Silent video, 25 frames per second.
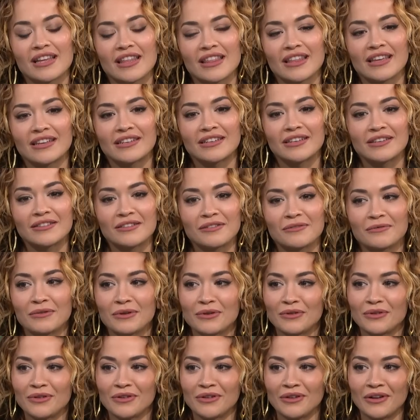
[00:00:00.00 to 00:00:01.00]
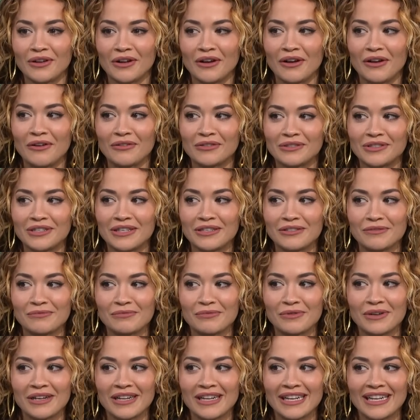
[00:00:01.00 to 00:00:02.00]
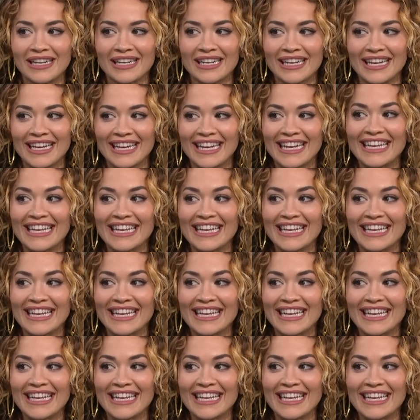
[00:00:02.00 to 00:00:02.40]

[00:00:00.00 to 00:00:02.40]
I think she's a real good girl. She's and really... did you tell her?